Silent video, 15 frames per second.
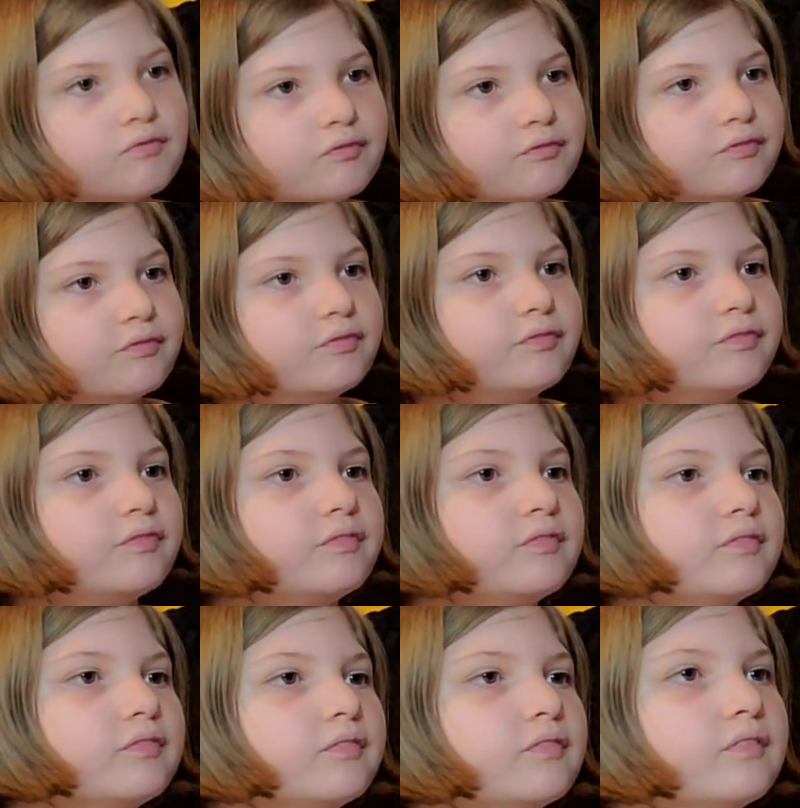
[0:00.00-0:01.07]

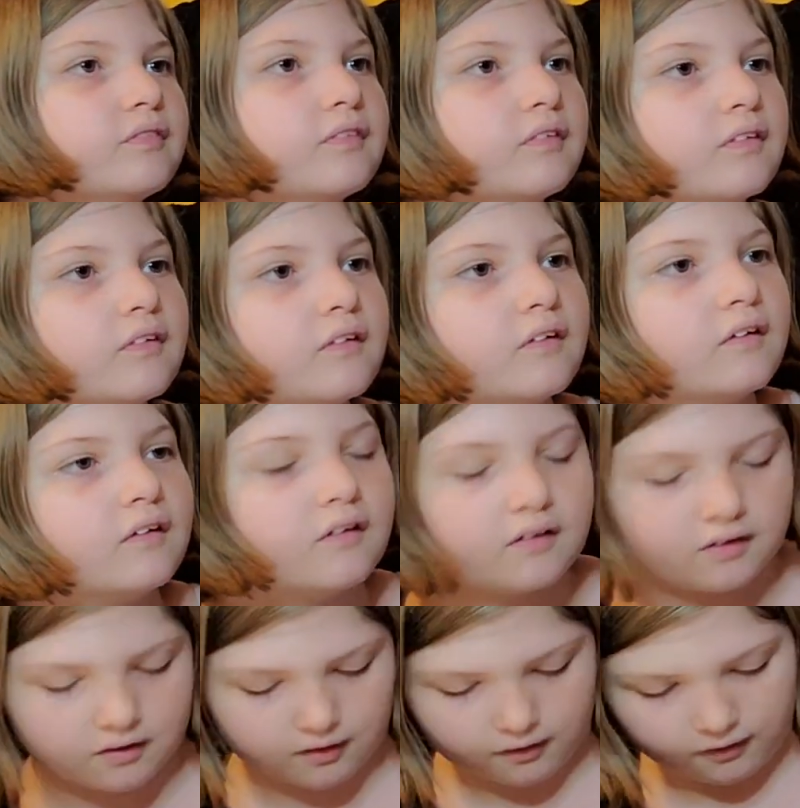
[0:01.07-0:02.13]

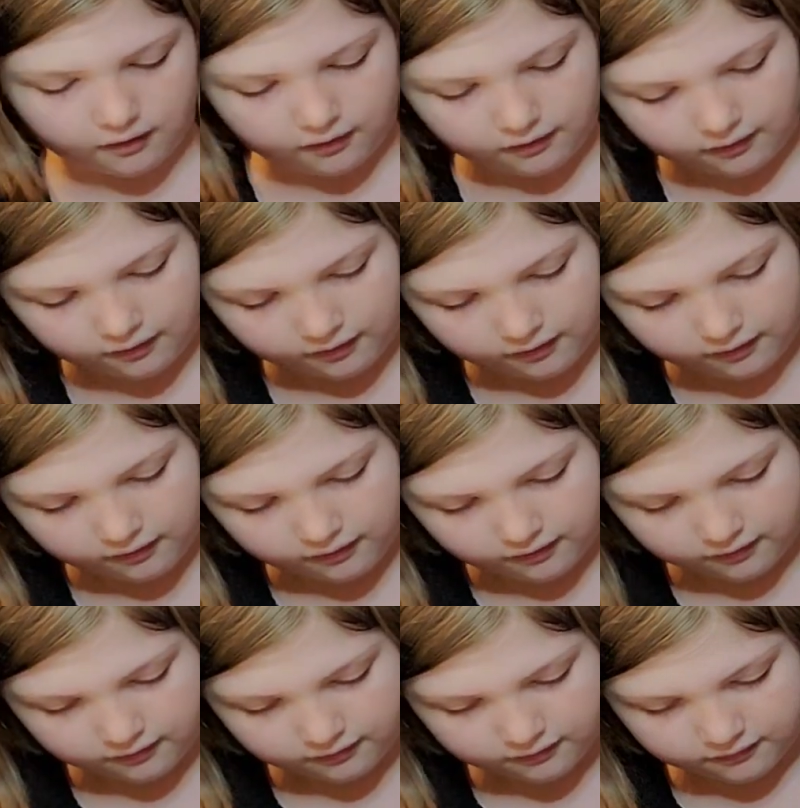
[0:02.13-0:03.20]

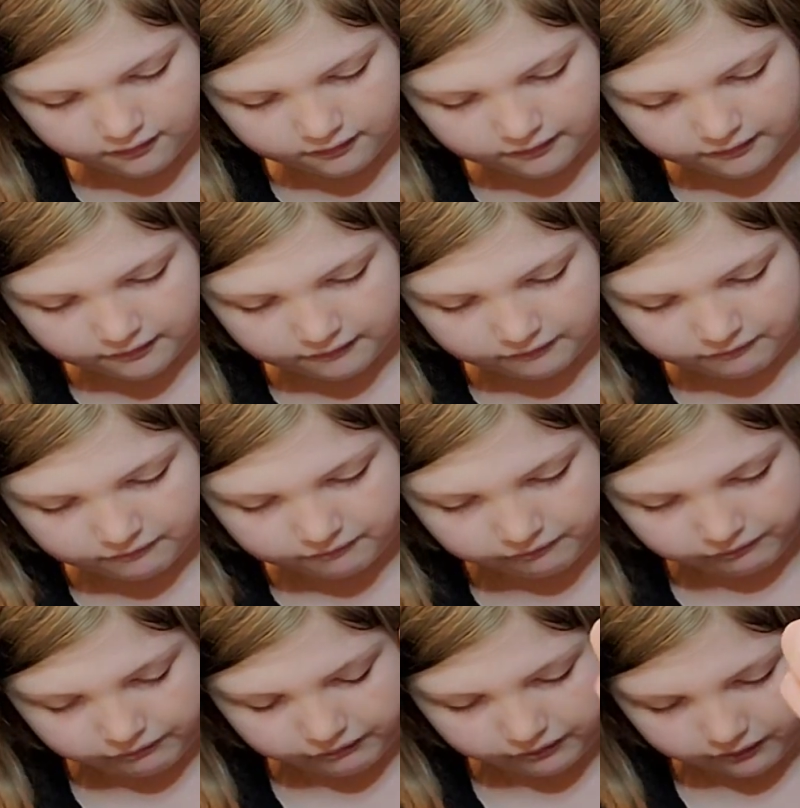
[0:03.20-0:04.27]

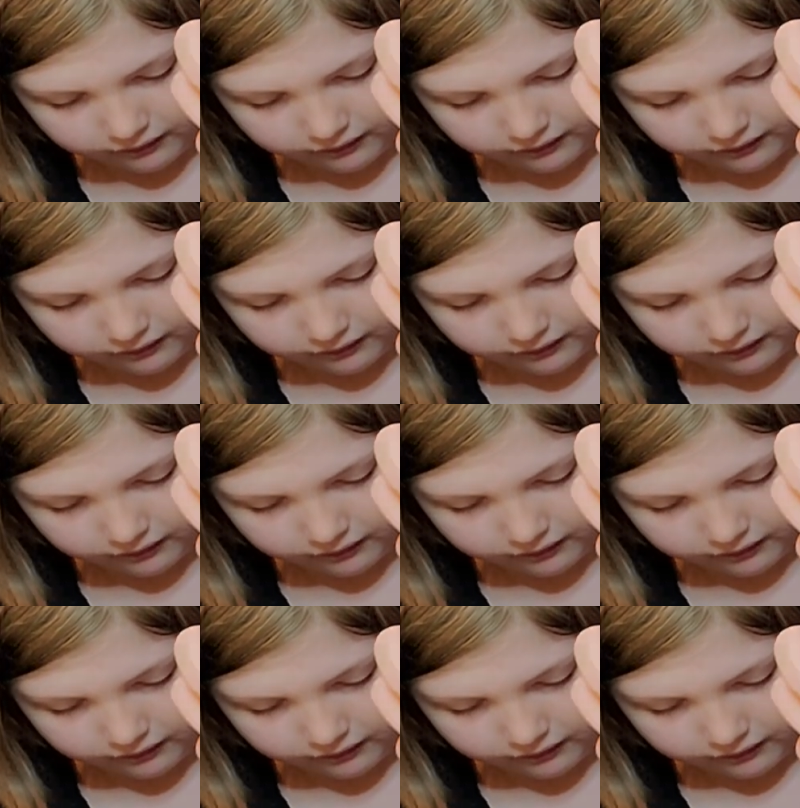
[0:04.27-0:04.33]
This person isn't speaking.